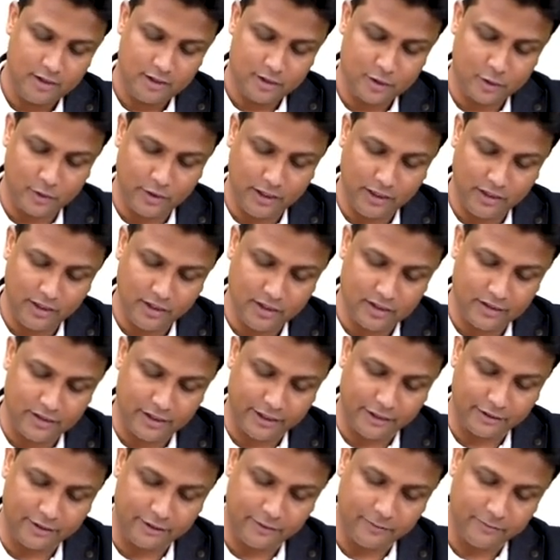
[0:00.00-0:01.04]
So in this
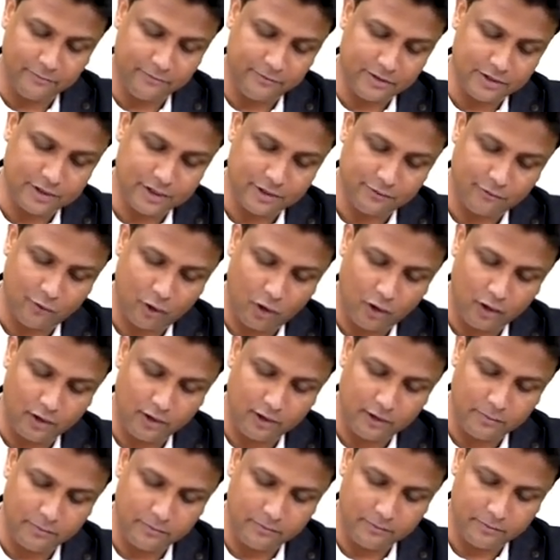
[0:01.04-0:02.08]
diagram, first of all,
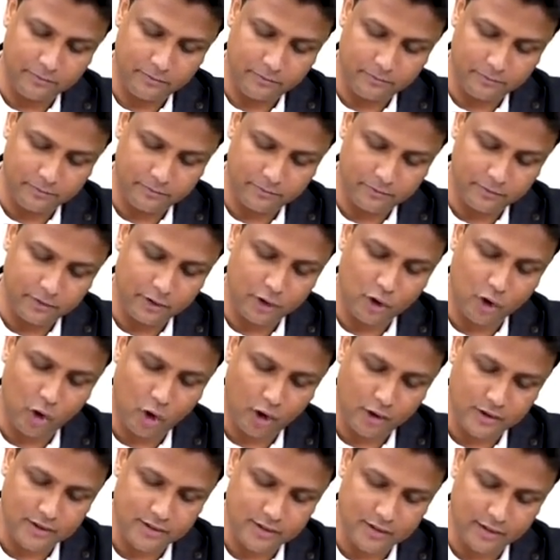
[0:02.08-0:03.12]

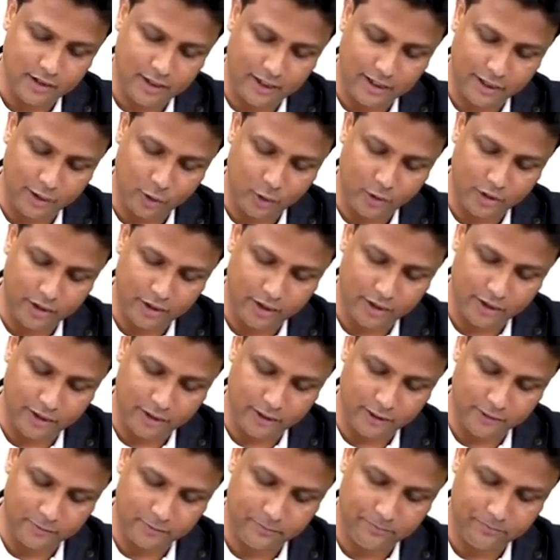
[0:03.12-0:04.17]
dorsal aorta
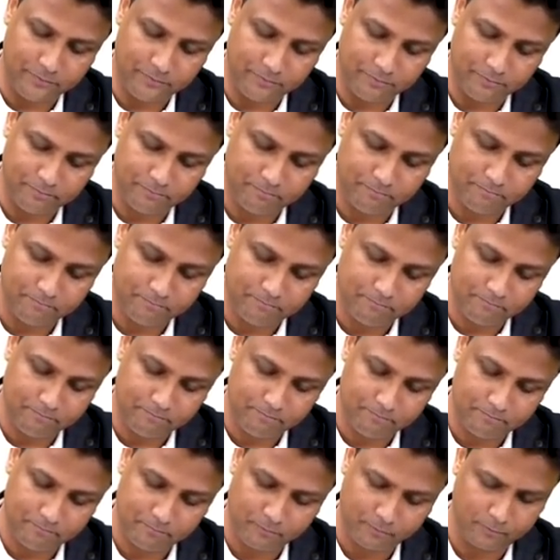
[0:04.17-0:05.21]
here.
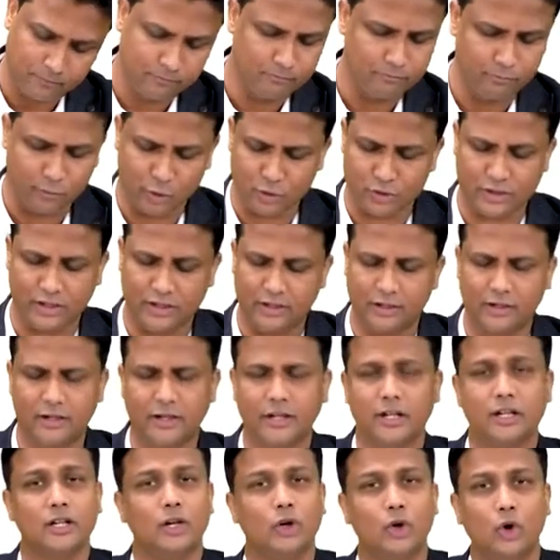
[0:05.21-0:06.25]

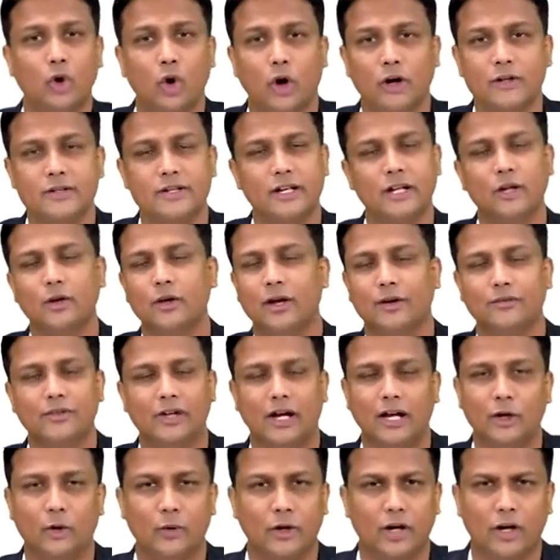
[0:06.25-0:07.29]
Posteriorly, dorsally you have the
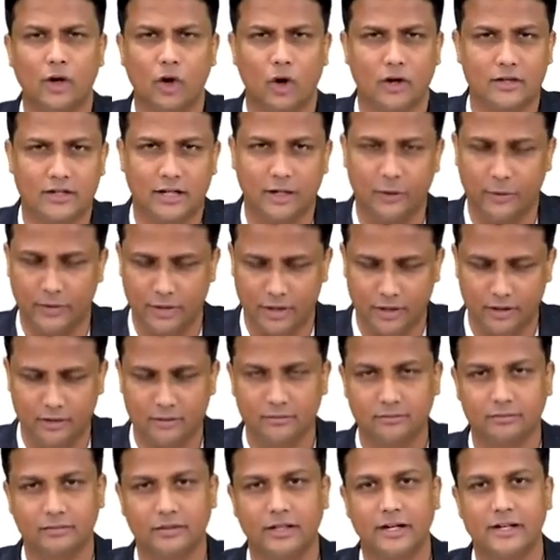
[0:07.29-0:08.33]
aorta, dorsal aorta,
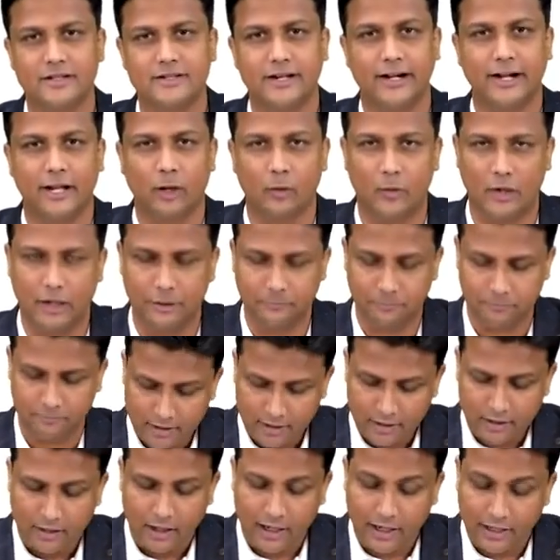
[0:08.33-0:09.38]
the descending one.
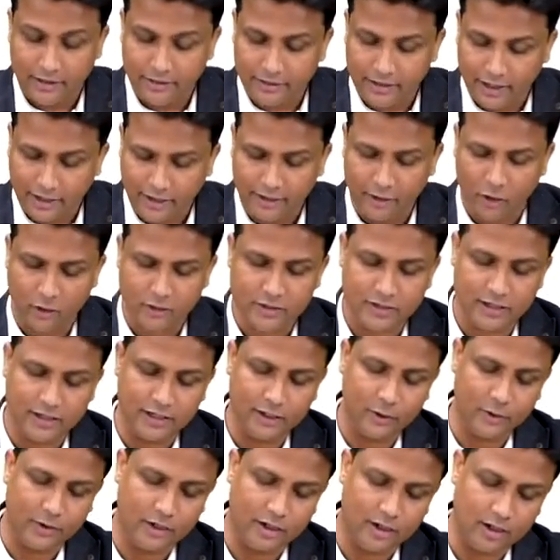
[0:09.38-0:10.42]
And that dorsal
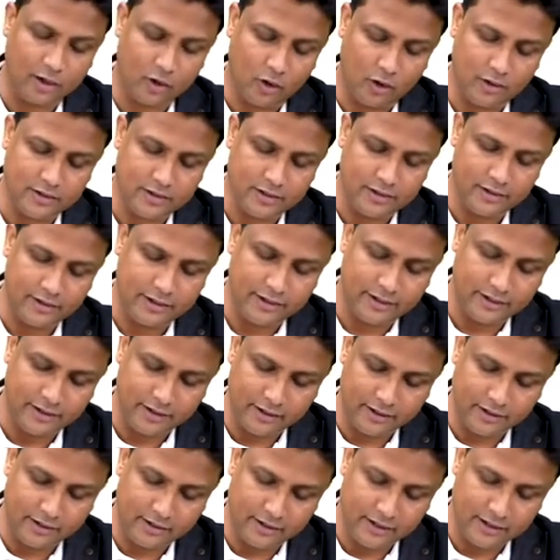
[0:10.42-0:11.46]
aorta, concentrate
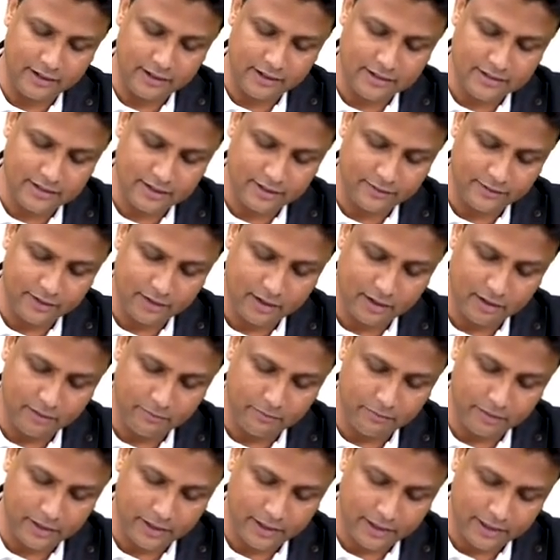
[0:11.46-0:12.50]
there, it has given a
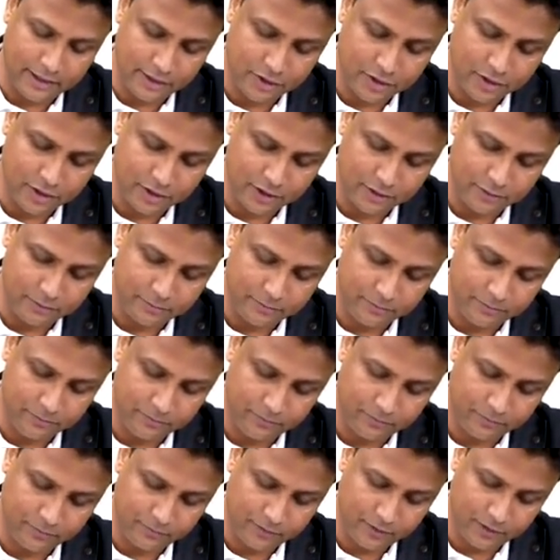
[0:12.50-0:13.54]
branch here.
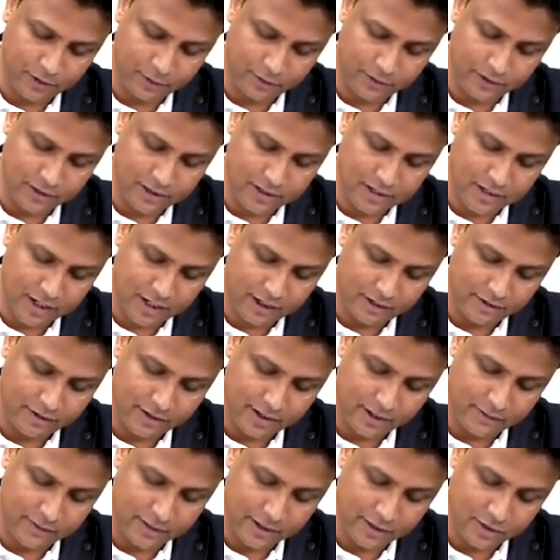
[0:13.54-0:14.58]
Now this artery
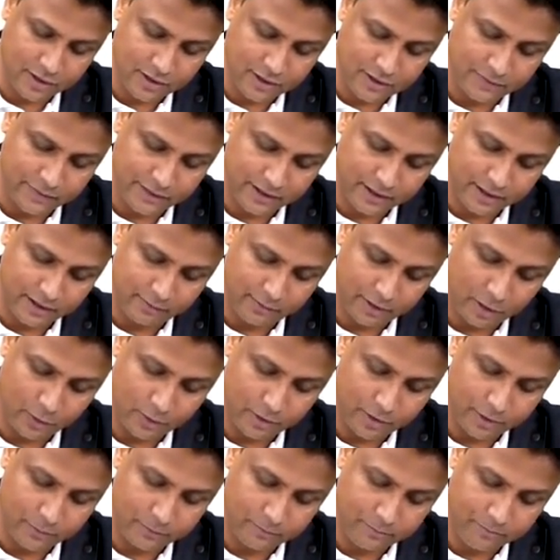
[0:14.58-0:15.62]
I am actually speaking
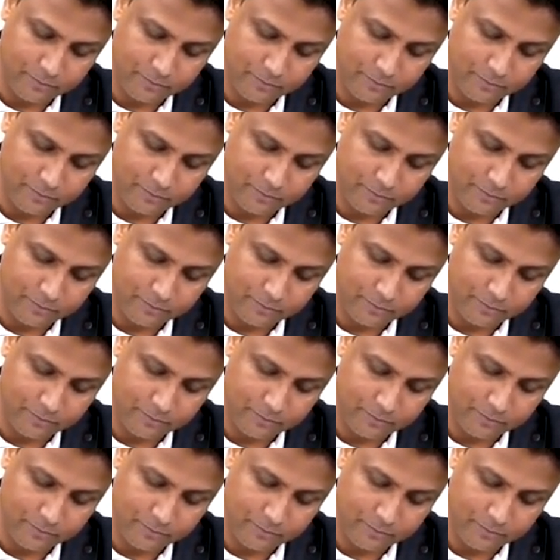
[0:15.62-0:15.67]
about.